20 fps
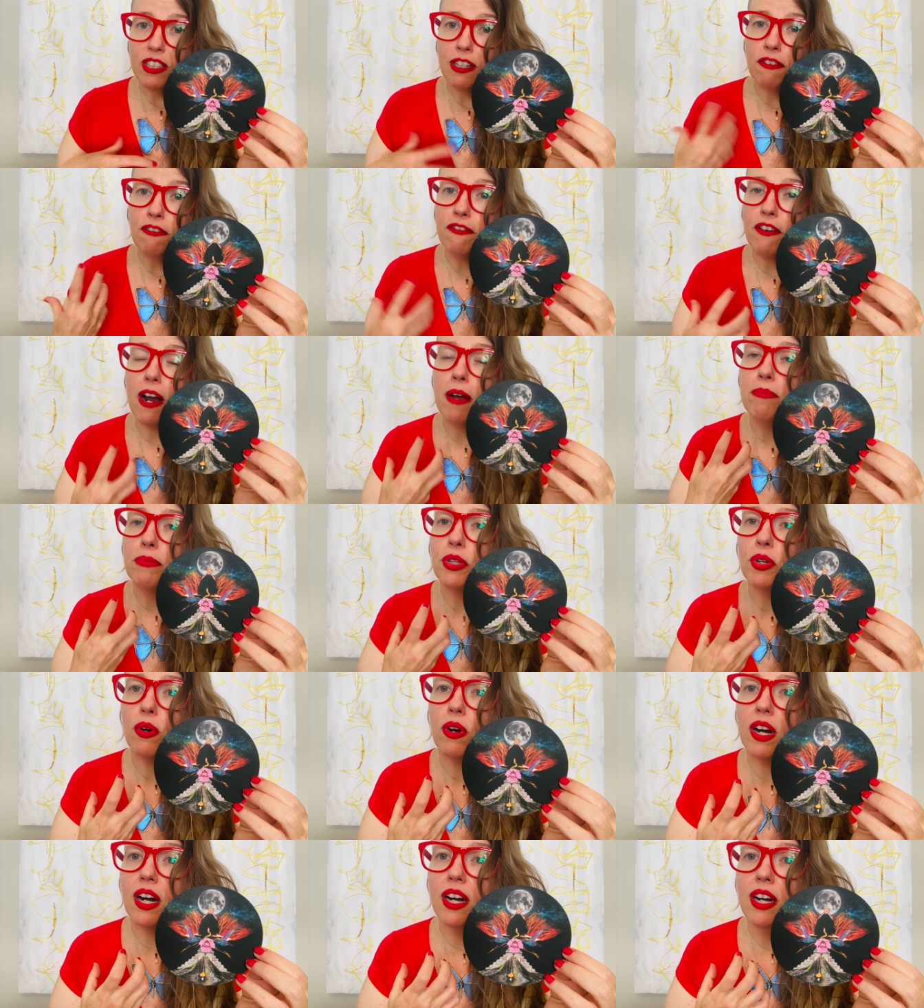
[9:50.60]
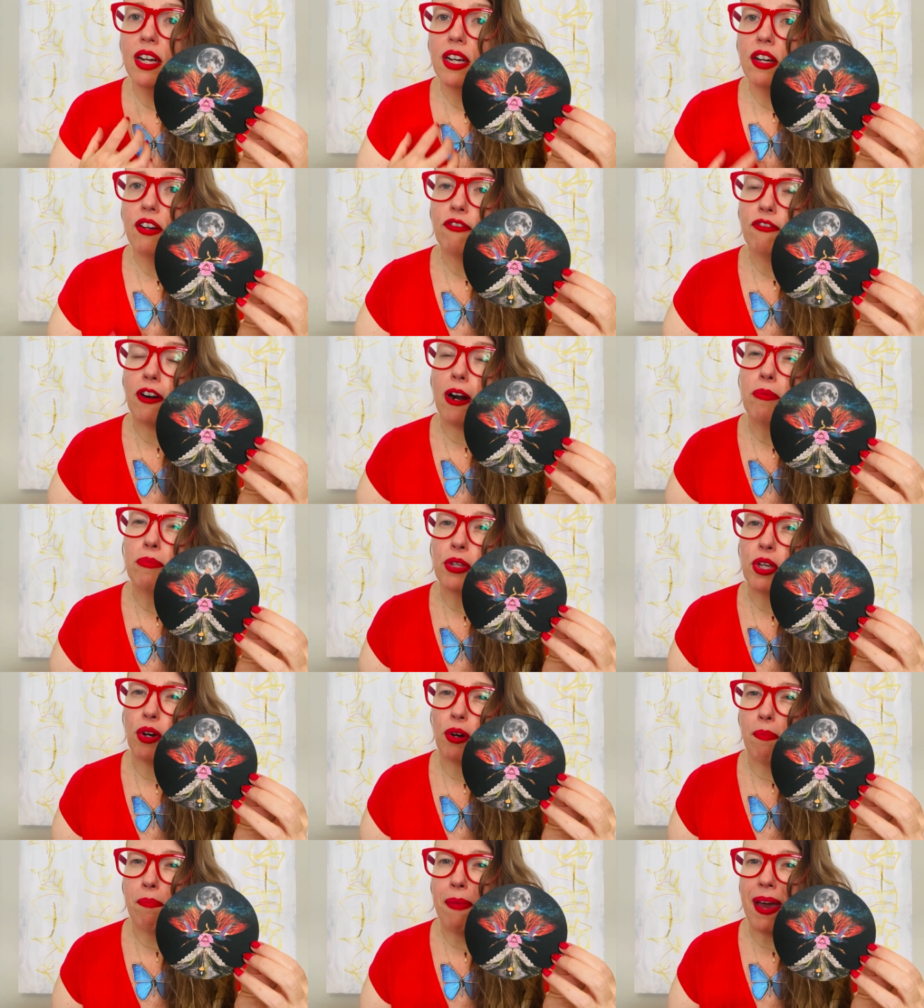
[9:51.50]
from your from
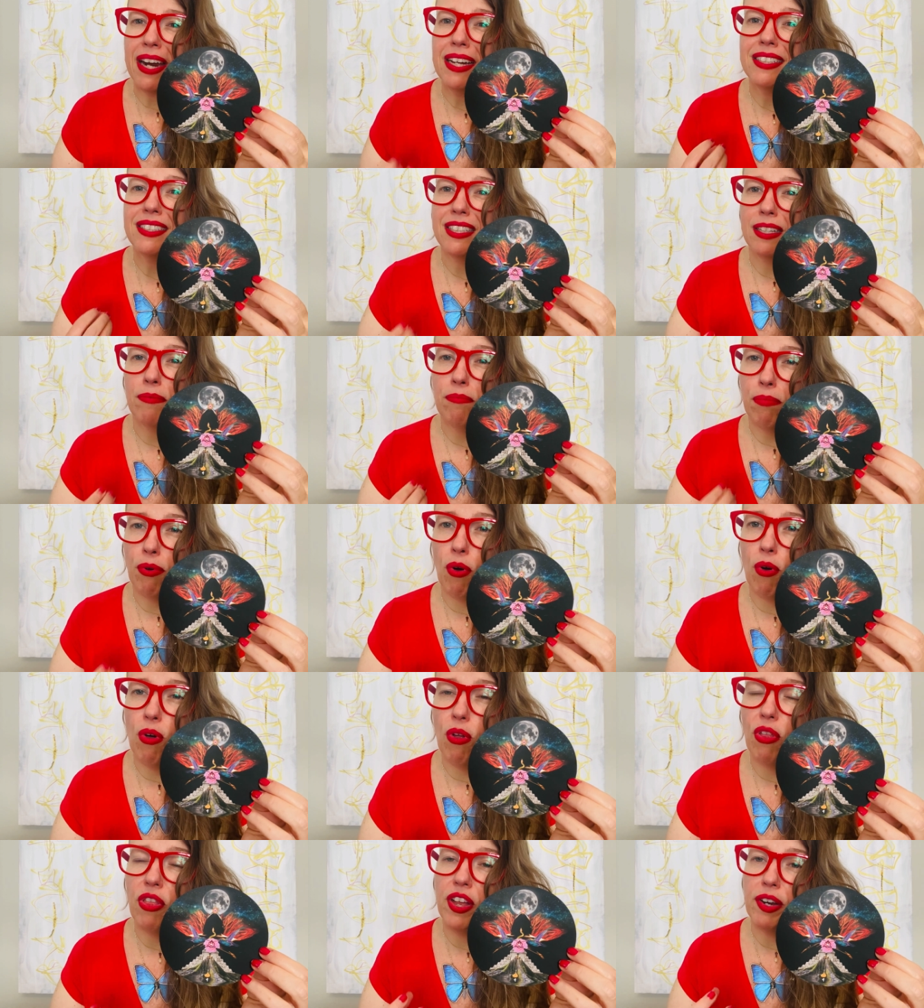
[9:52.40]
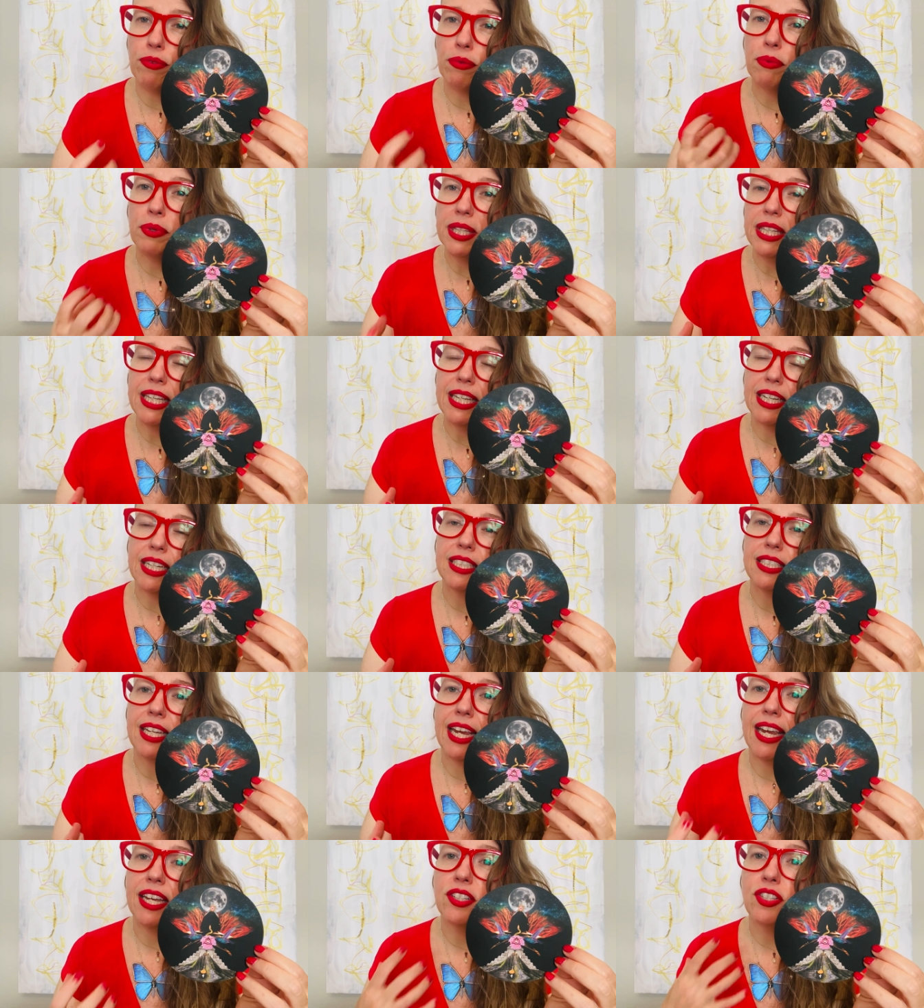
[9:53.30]
your medicine bowl that really
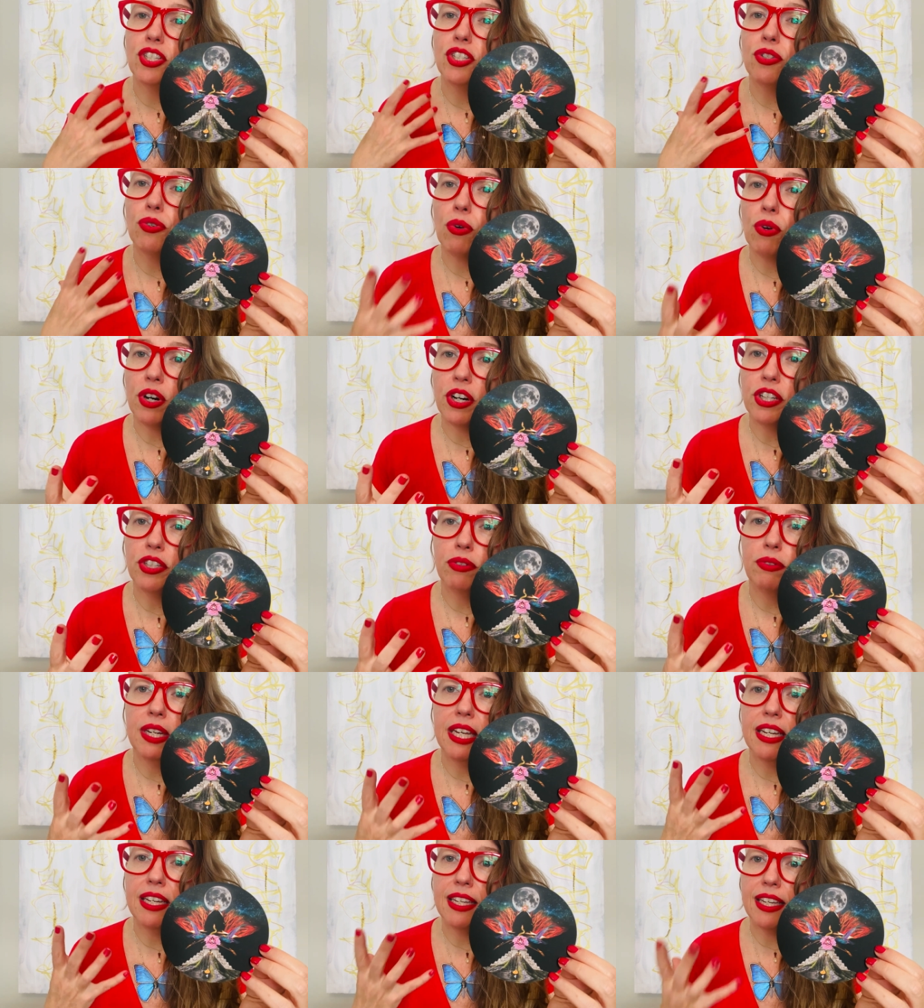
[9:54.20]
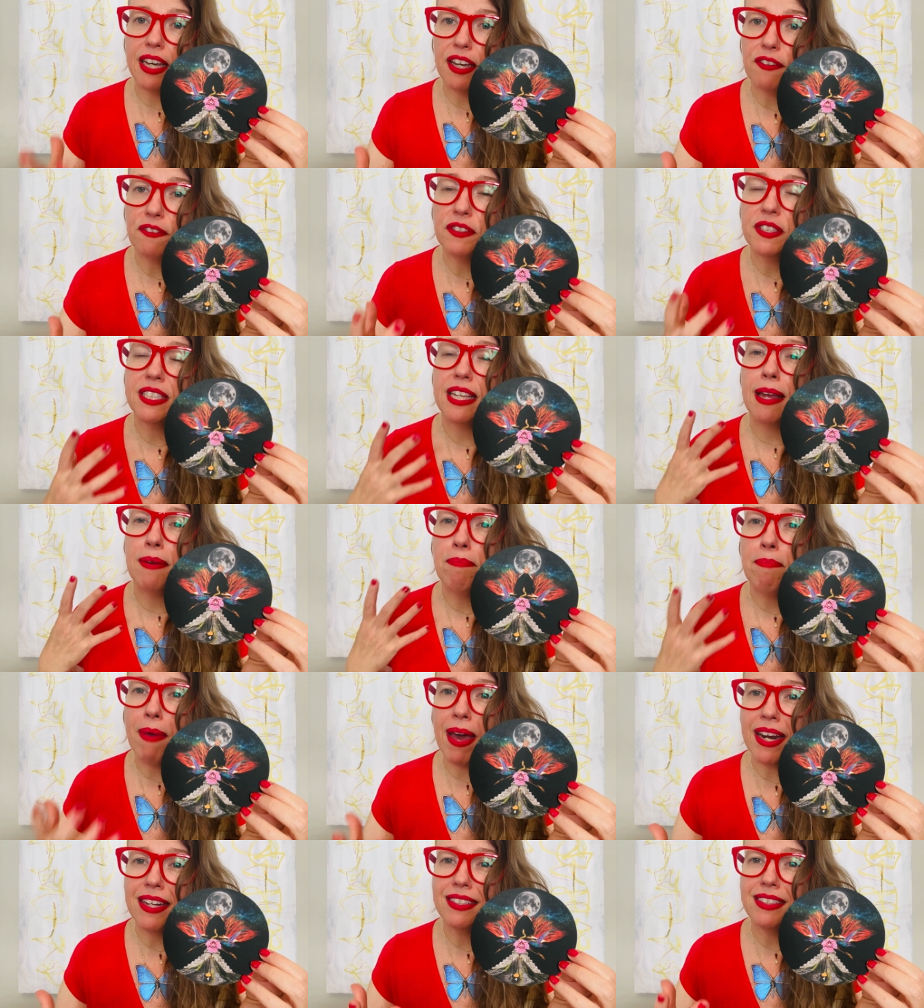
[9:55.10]
contains your unique gifts
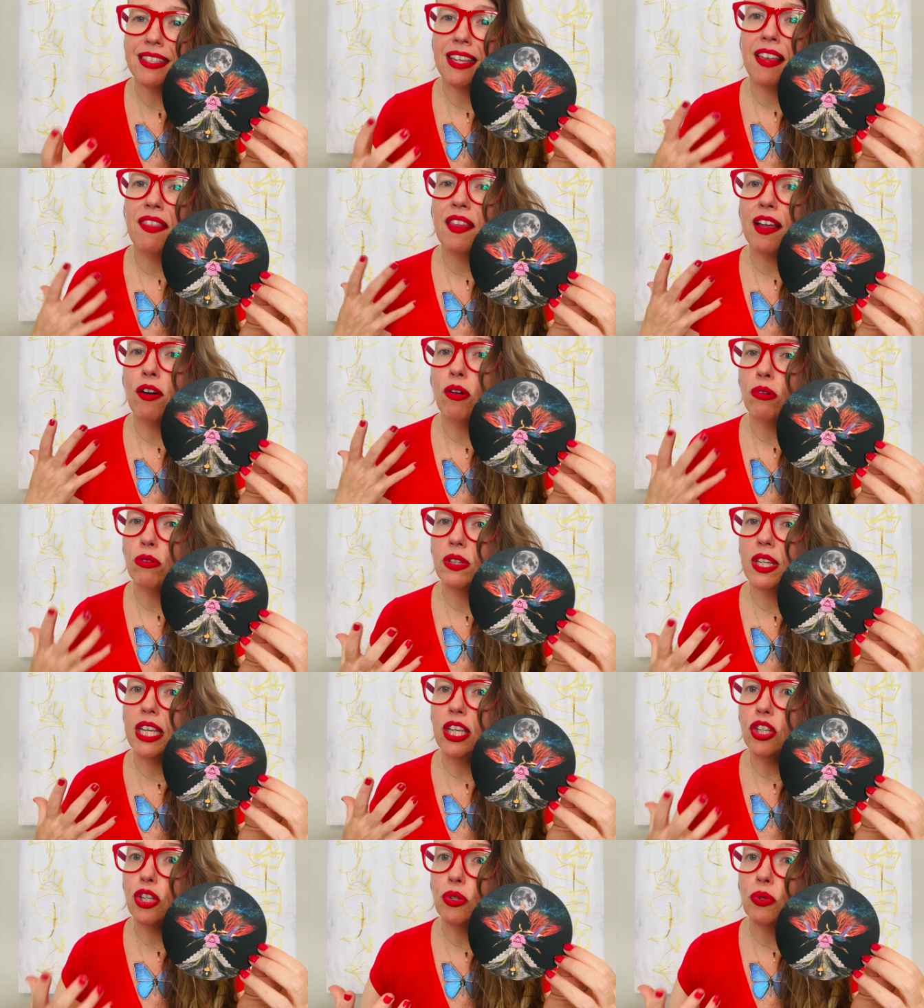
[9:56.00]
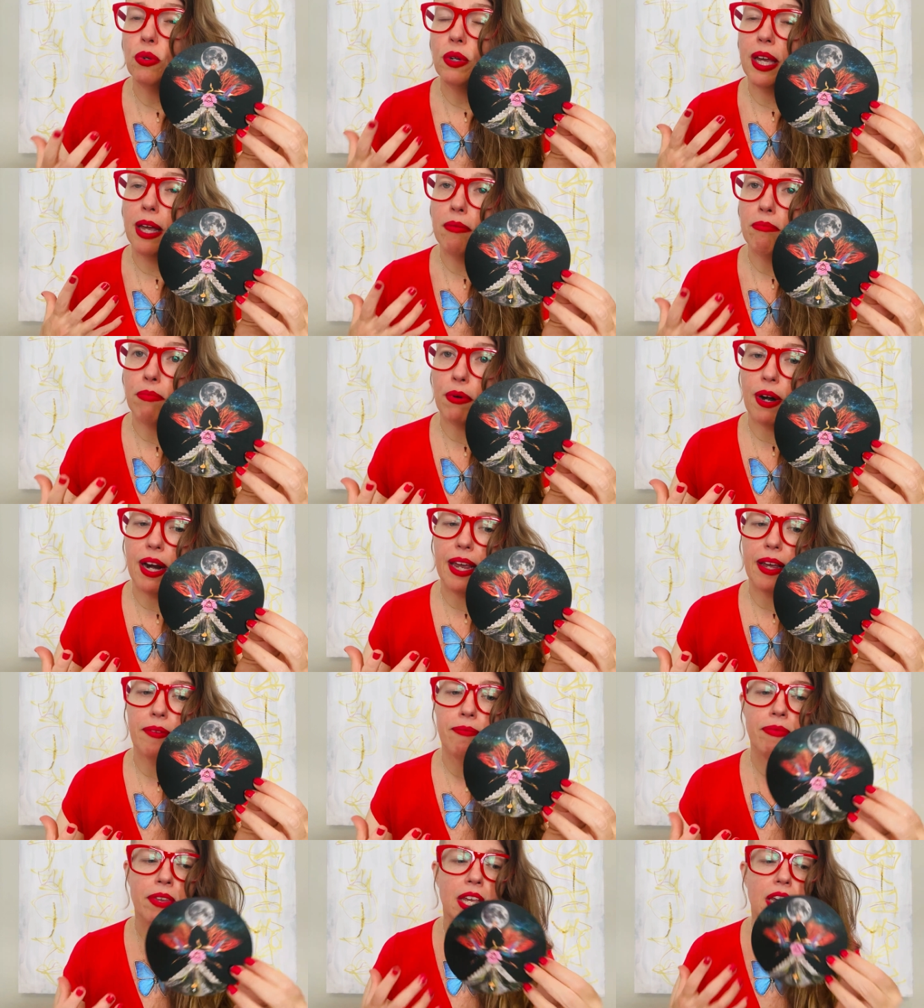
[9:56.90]
and medicine that only you can
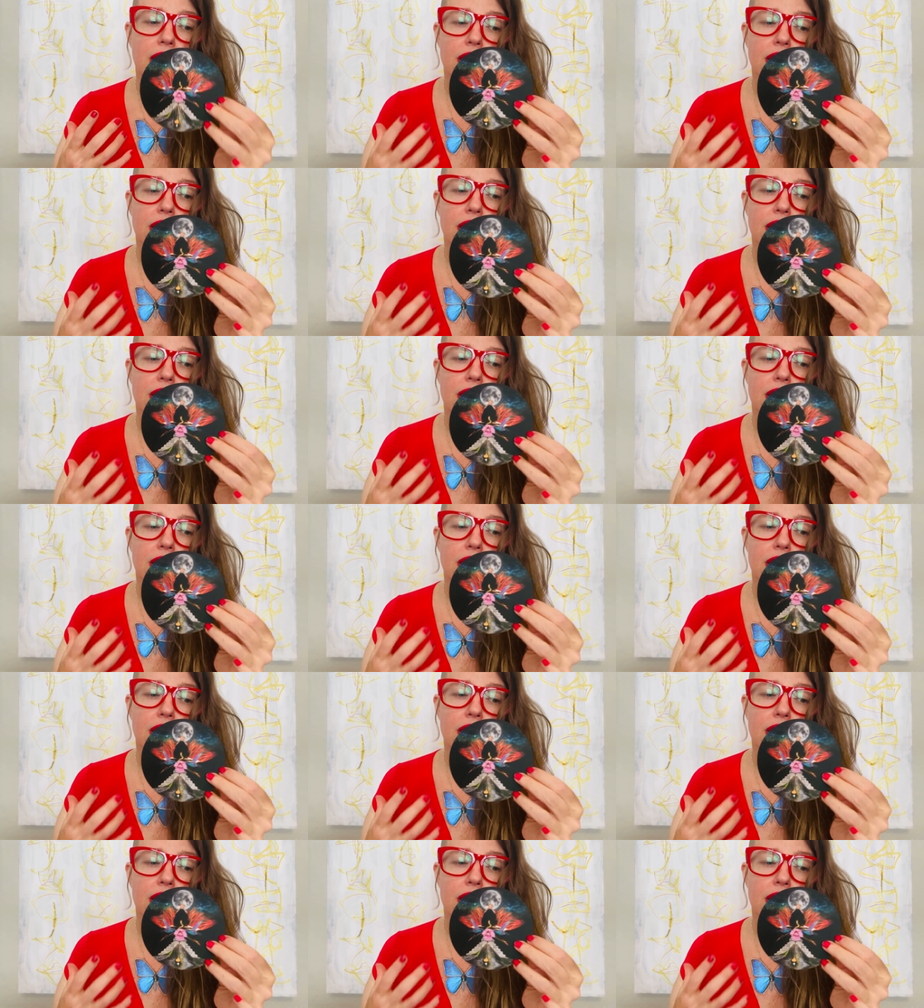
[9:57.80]
bring.